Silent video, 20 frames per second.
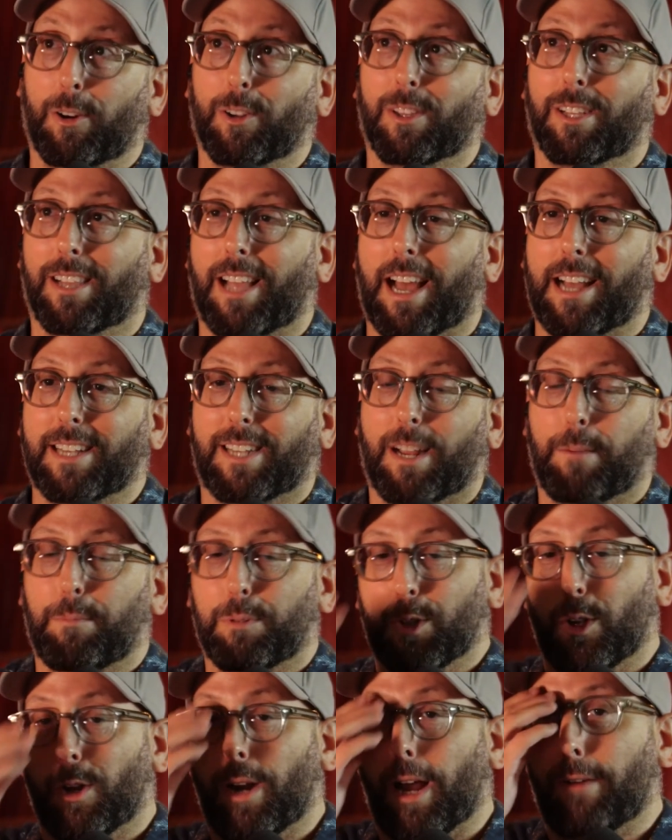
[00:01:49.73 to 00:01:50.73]
the last
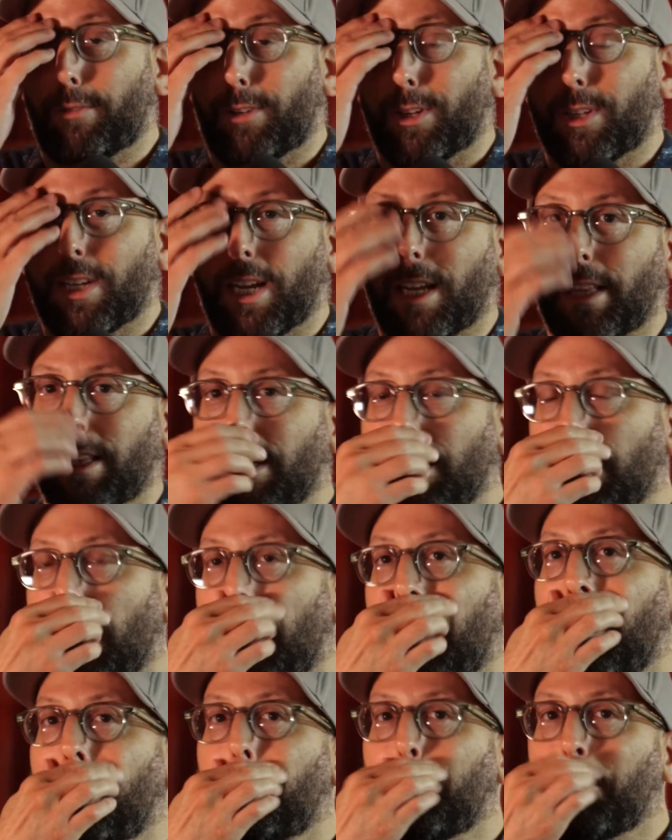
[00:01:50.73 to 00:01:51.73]
episode, I have to say that
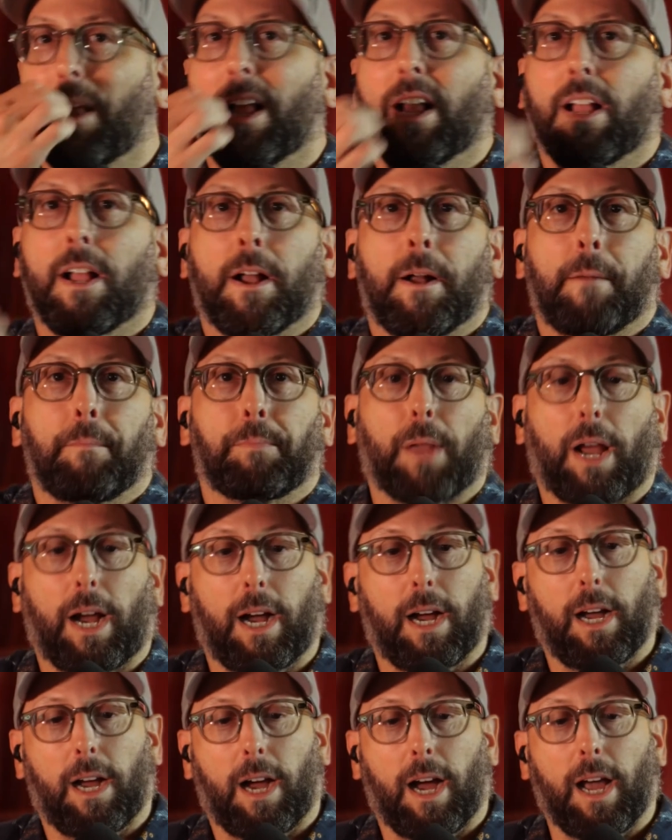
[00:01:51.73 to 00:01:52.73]

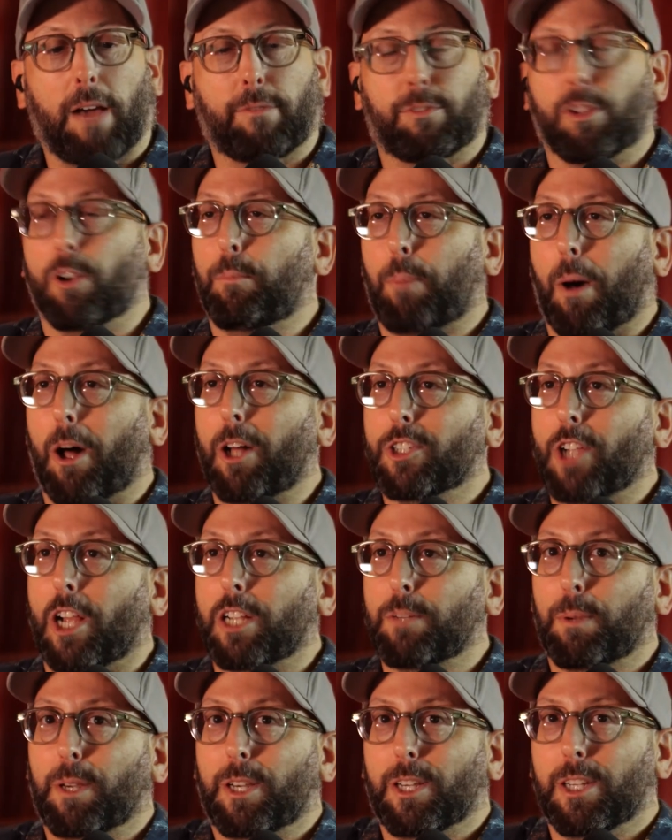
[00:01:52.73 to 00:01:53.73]
I have to
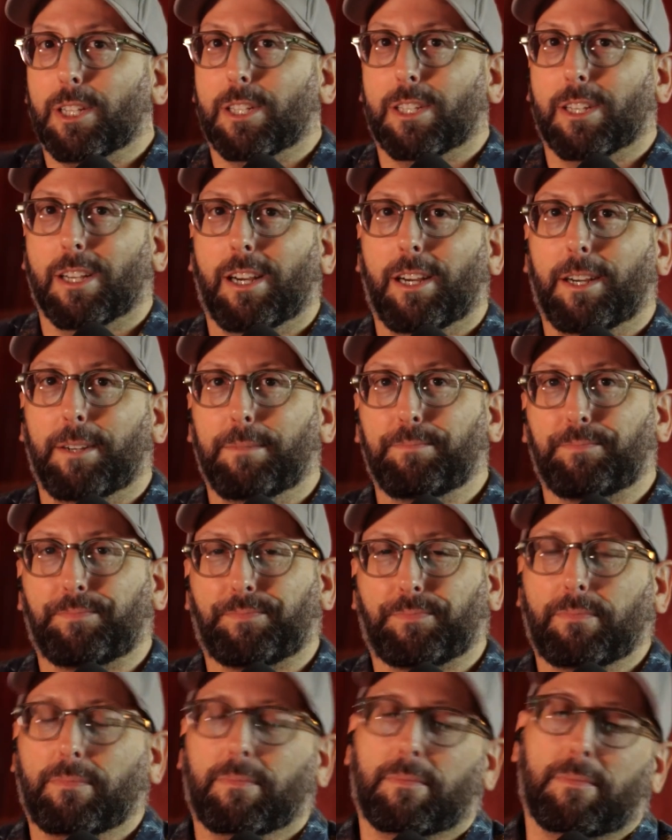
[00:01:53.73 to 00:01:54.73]
apologize because
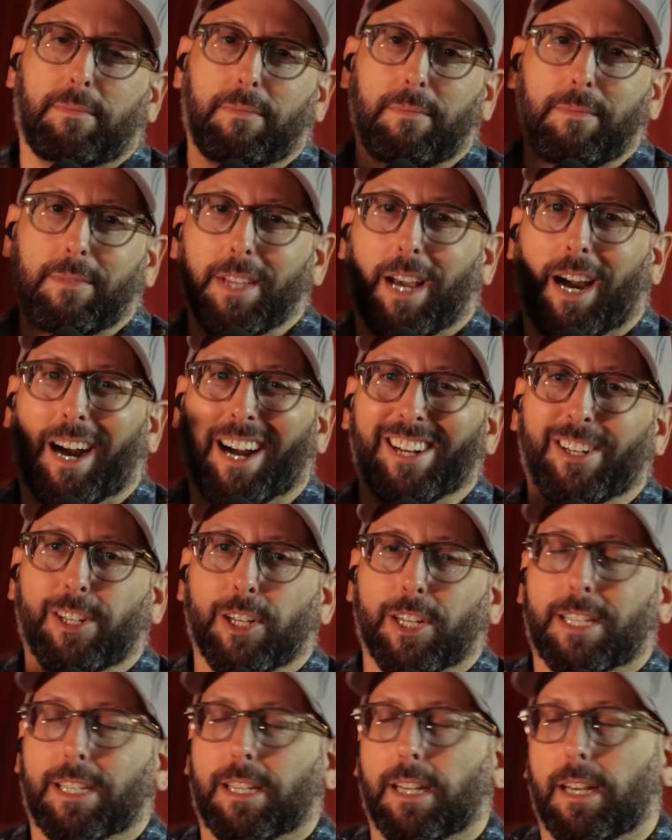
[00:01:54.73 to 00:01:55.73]
I
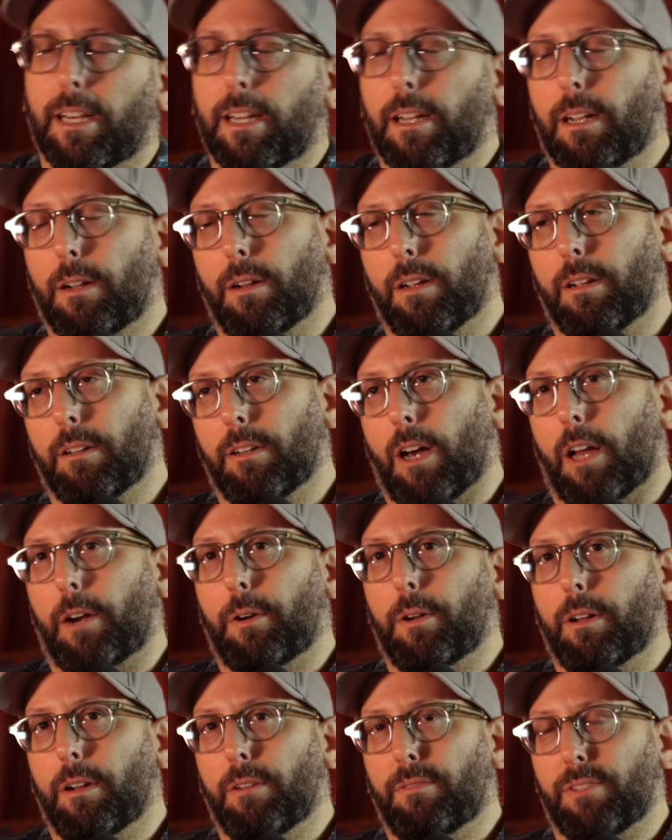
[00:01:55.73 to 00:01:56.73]
just got
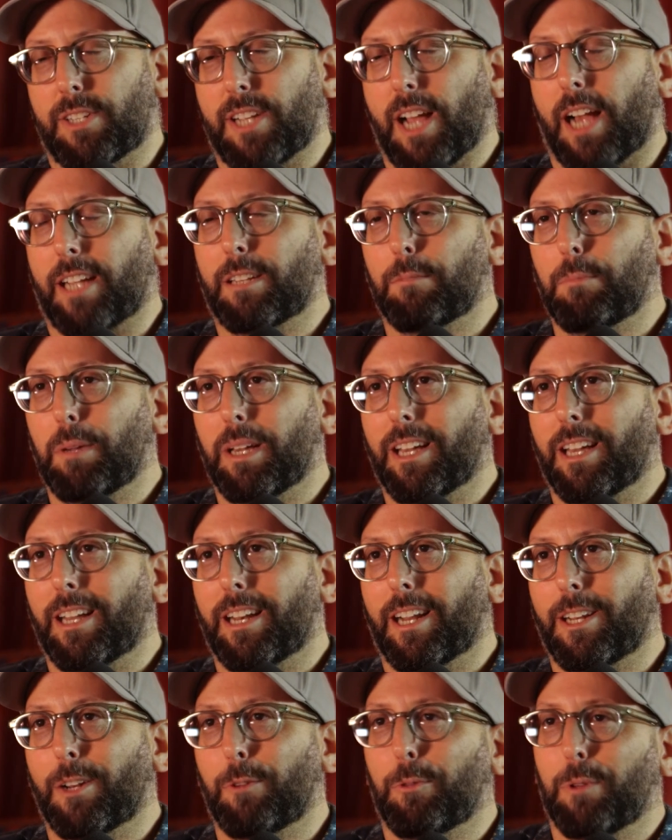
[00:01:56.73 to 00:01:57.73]
a vasectomy,
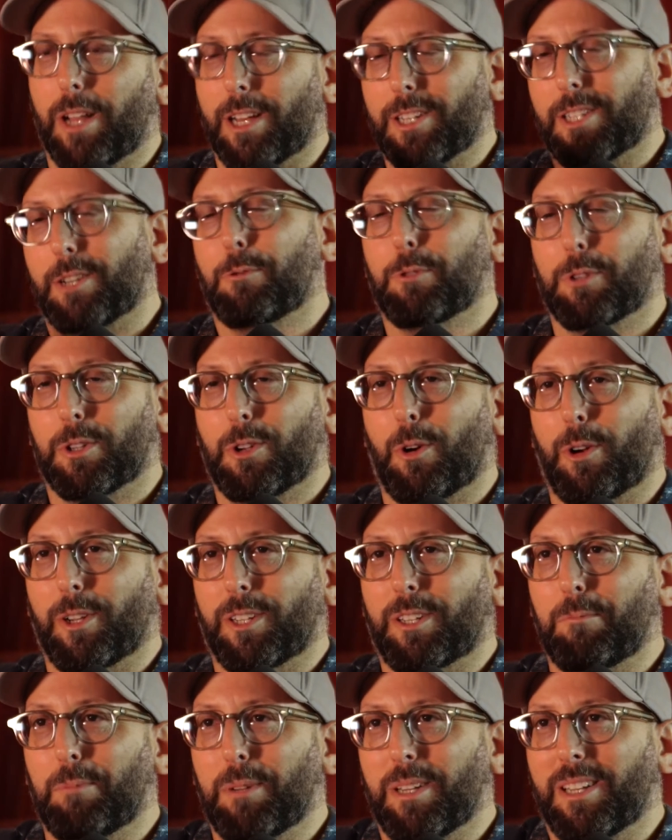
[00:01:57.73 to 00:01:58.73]
and I didn't realize there was going
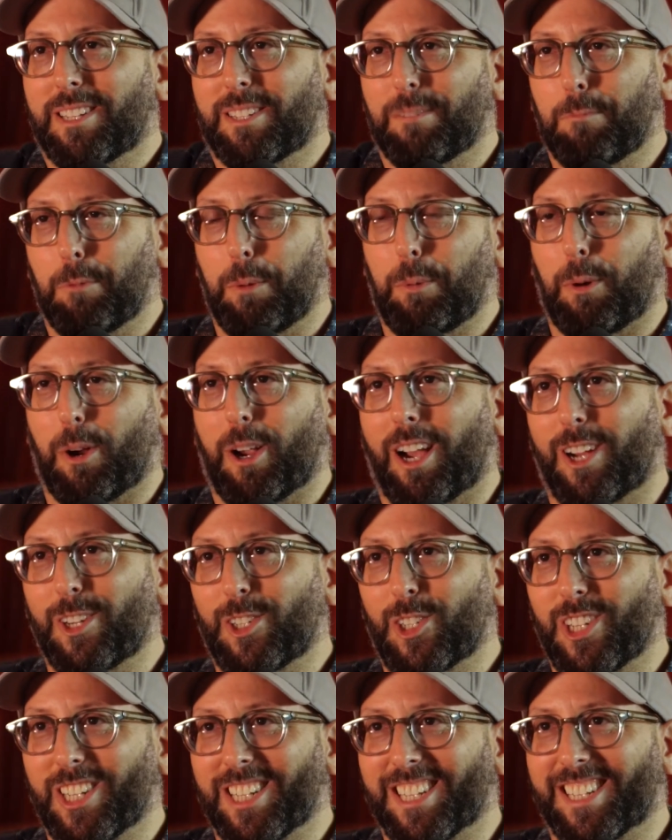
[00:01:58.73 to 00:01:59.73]
to be some
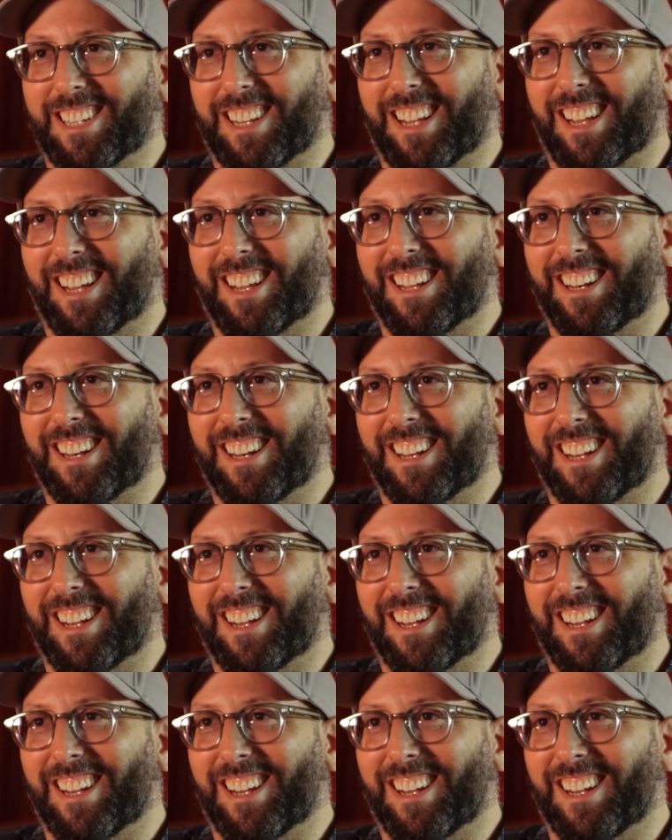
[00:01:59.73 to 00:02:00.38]
repercussions, and